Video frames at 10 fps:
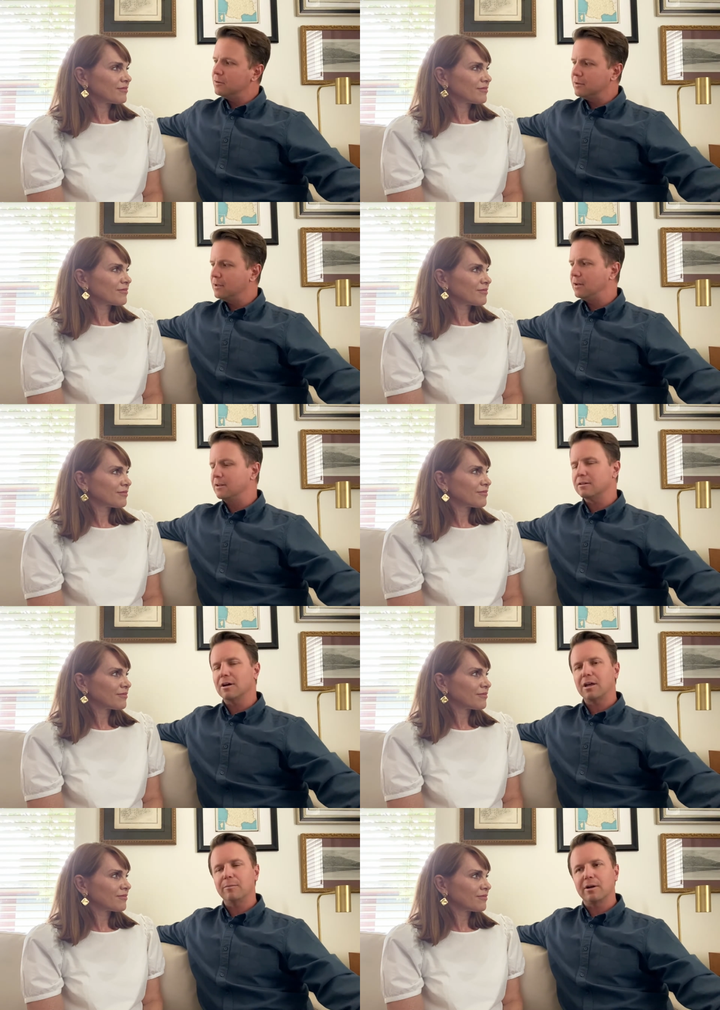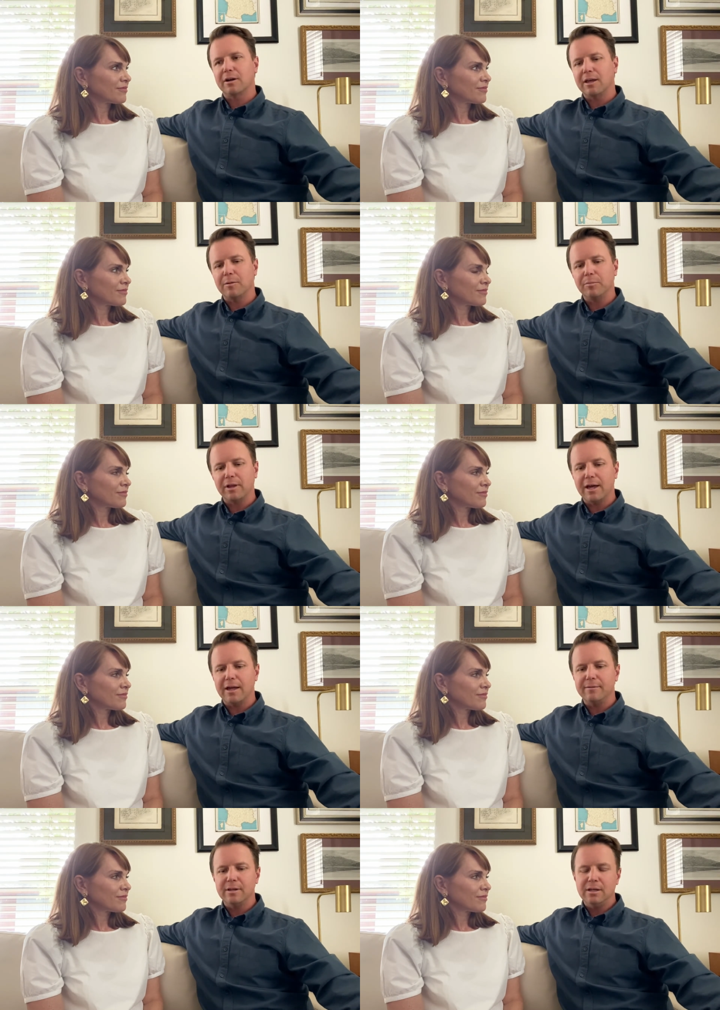Speaker 1: Union and talking about our game
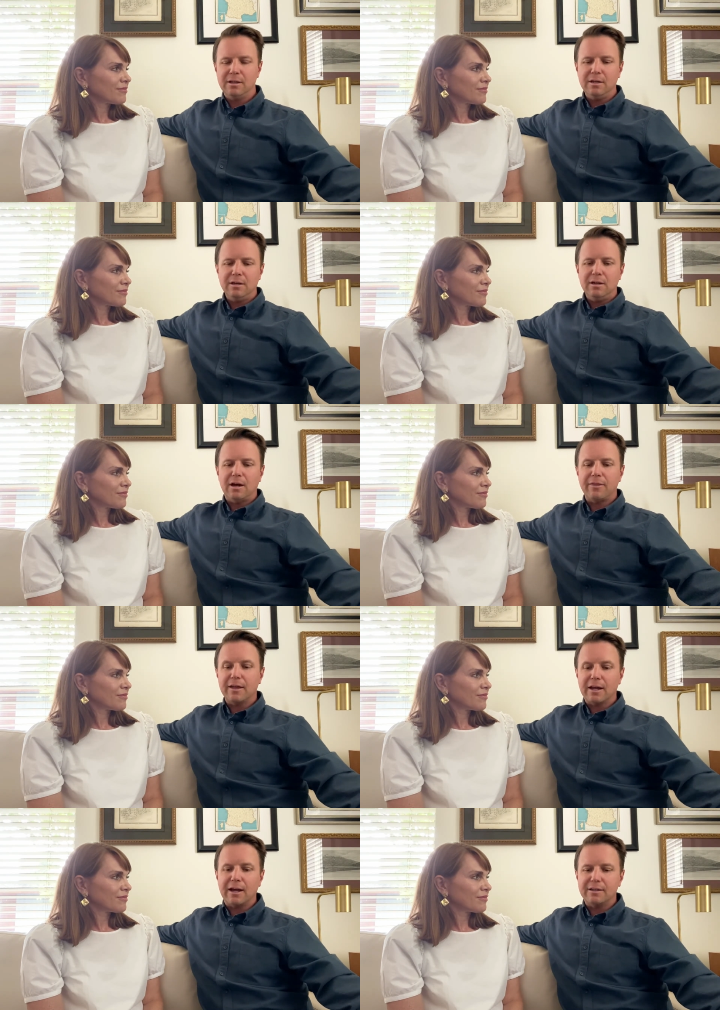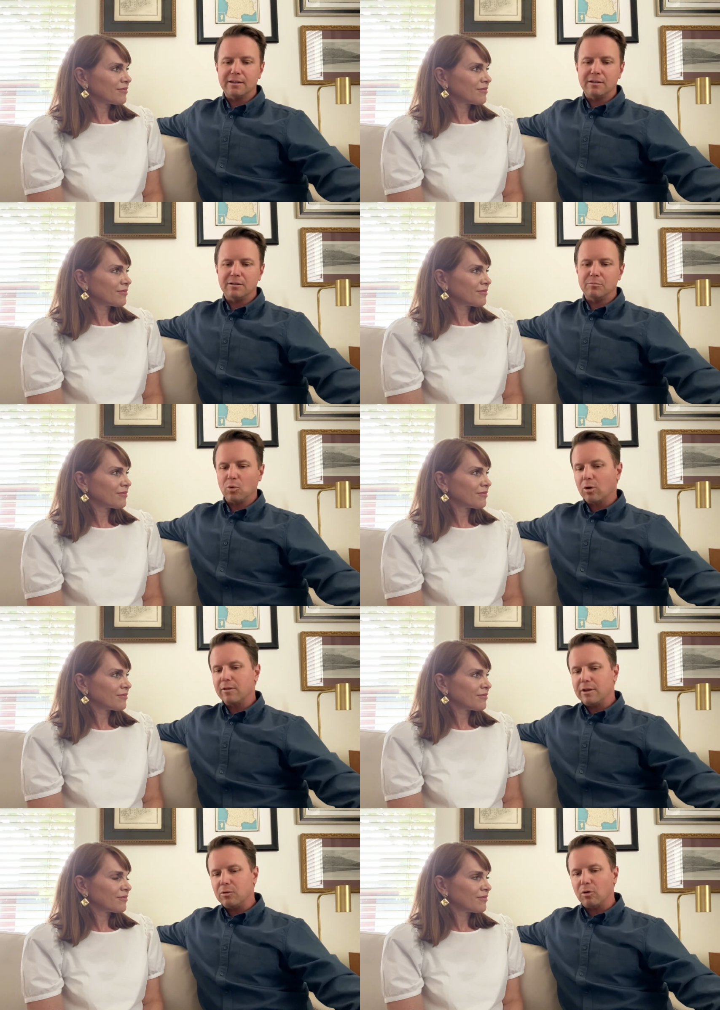plan. I think I did more
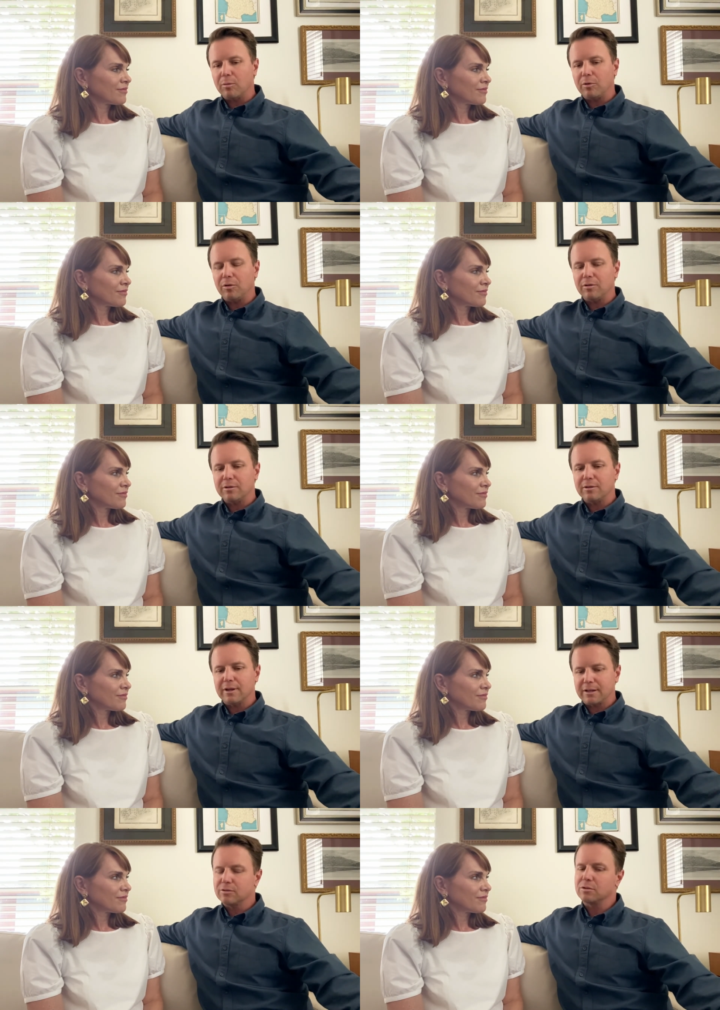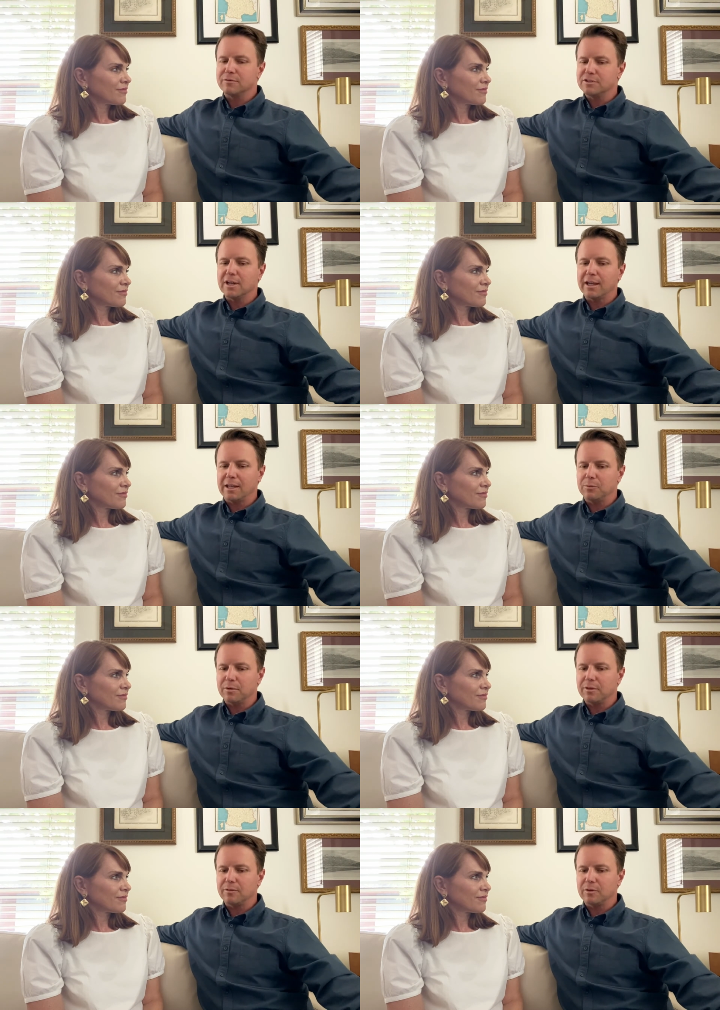than normal, like sort of checking in
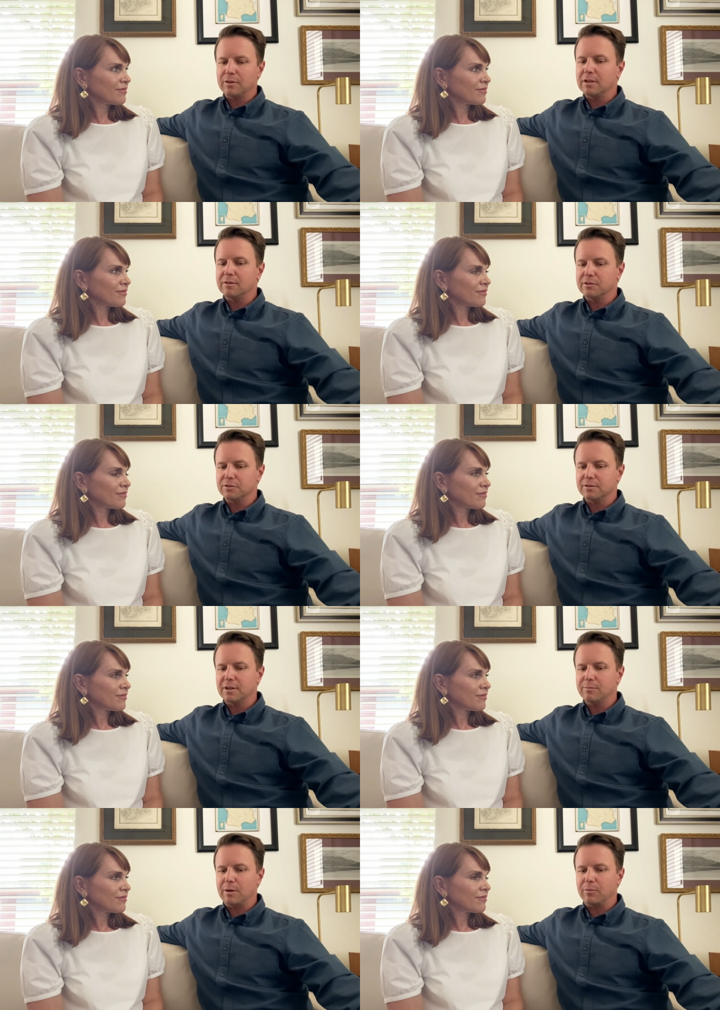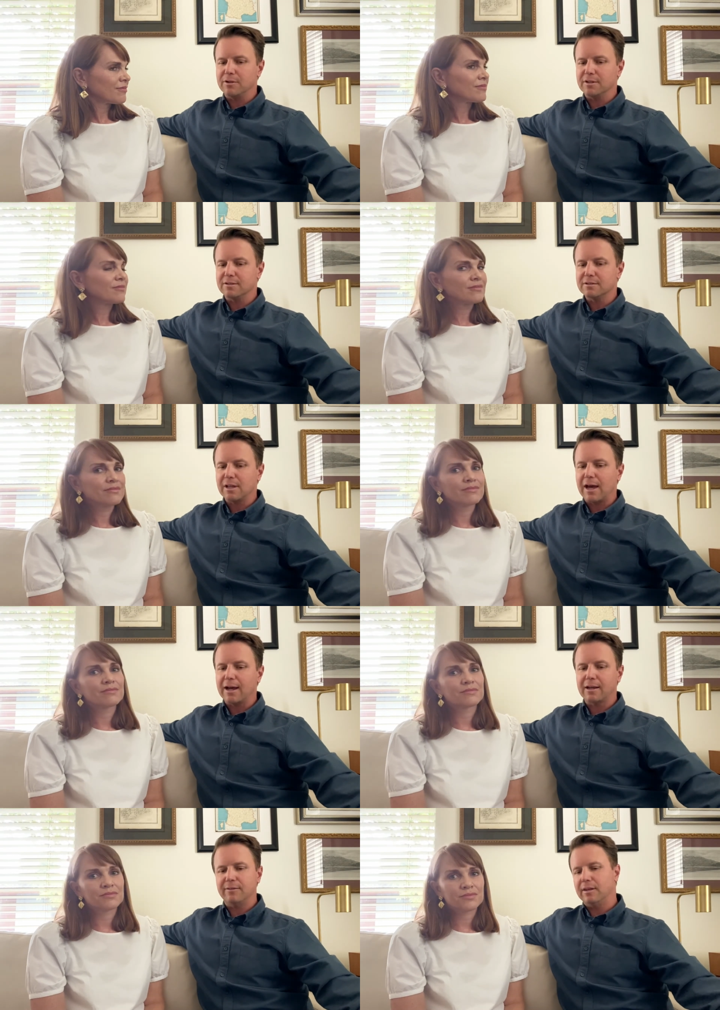with, with individual team members on
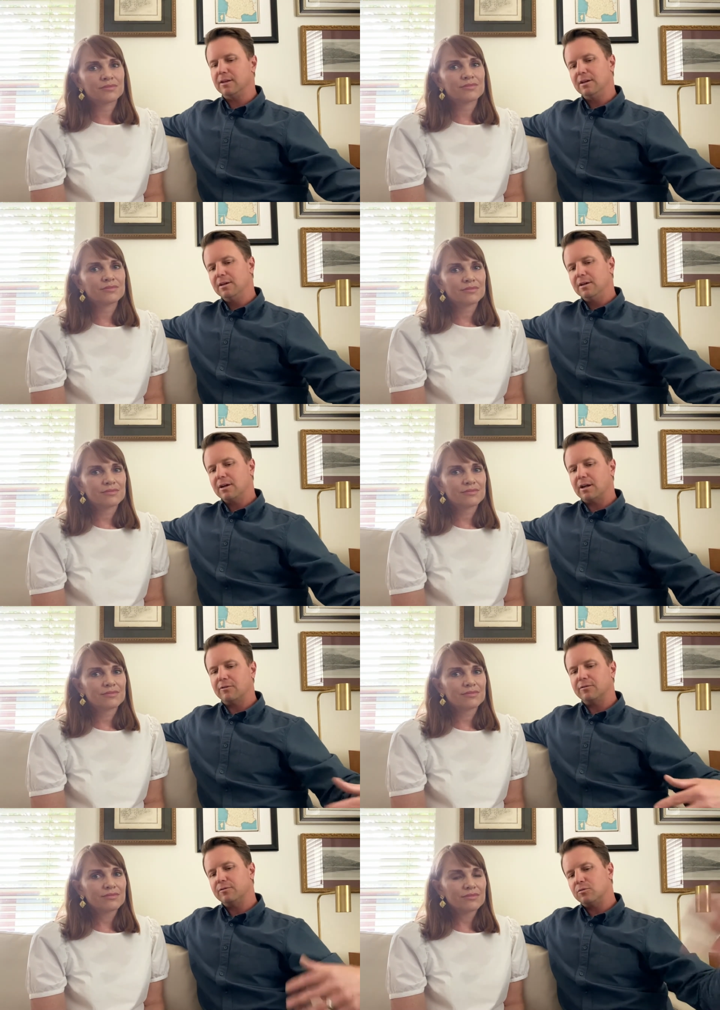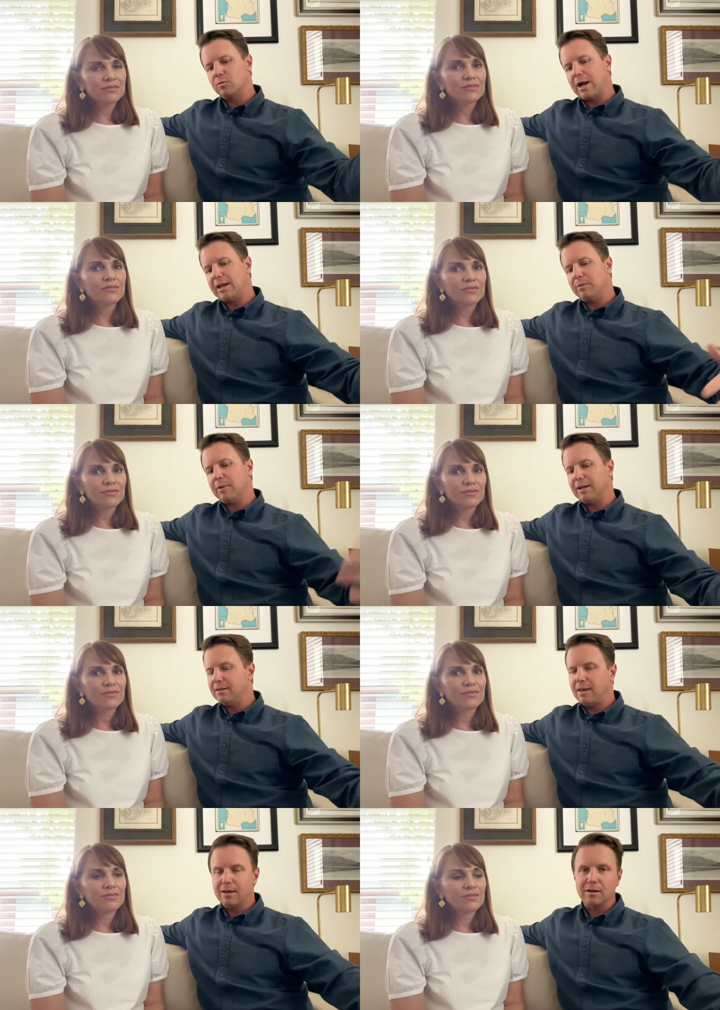Slack and then kind of writing my
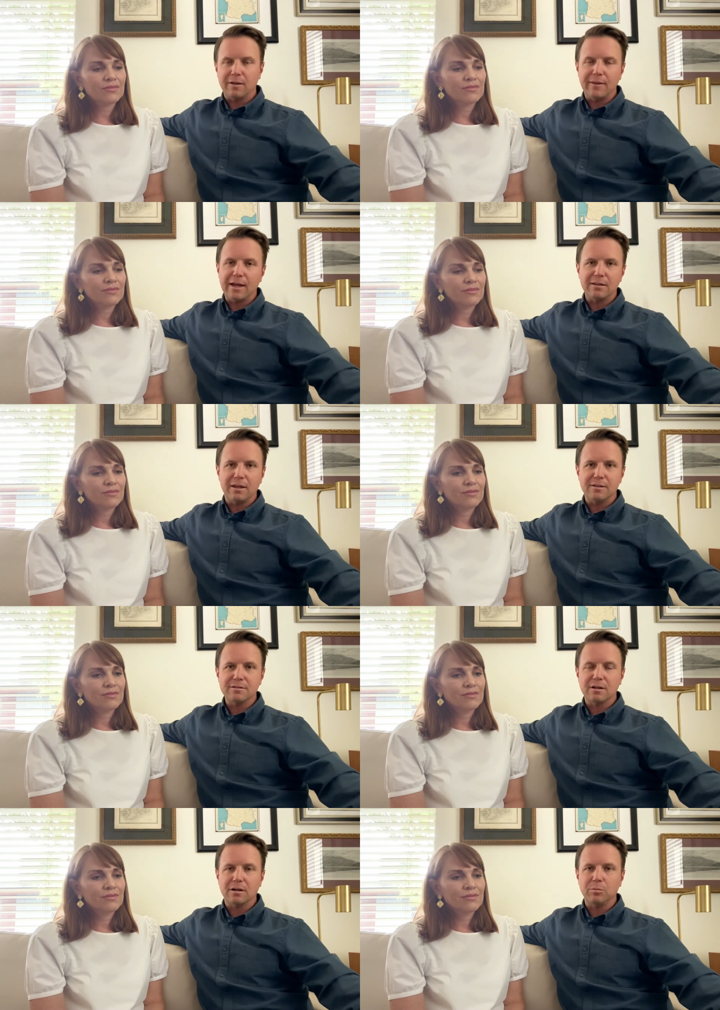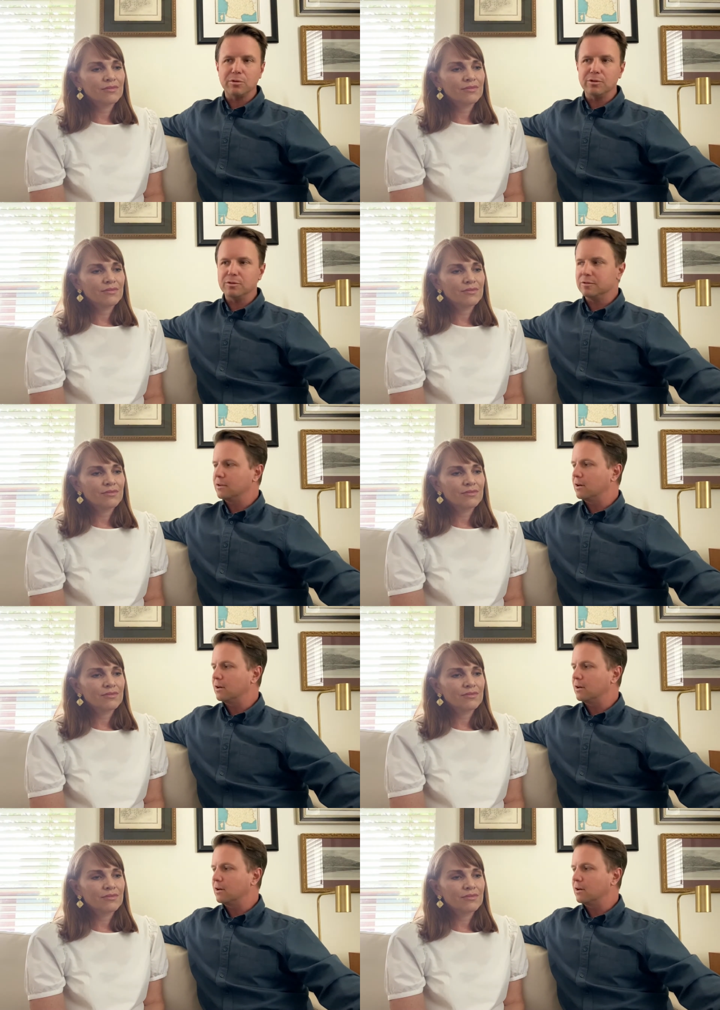take on that day's terrible news on